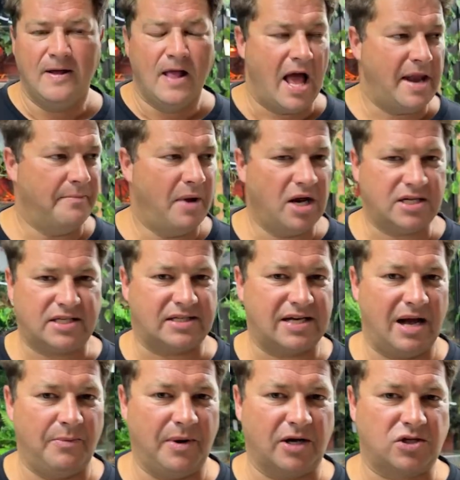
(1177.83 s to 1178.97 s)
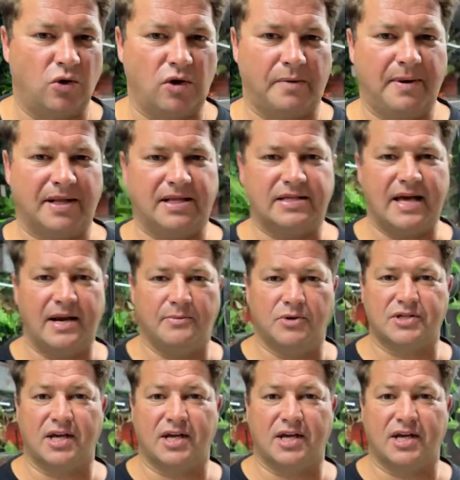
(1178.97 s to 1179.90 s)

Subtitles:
And most of the time when I talk about these animals,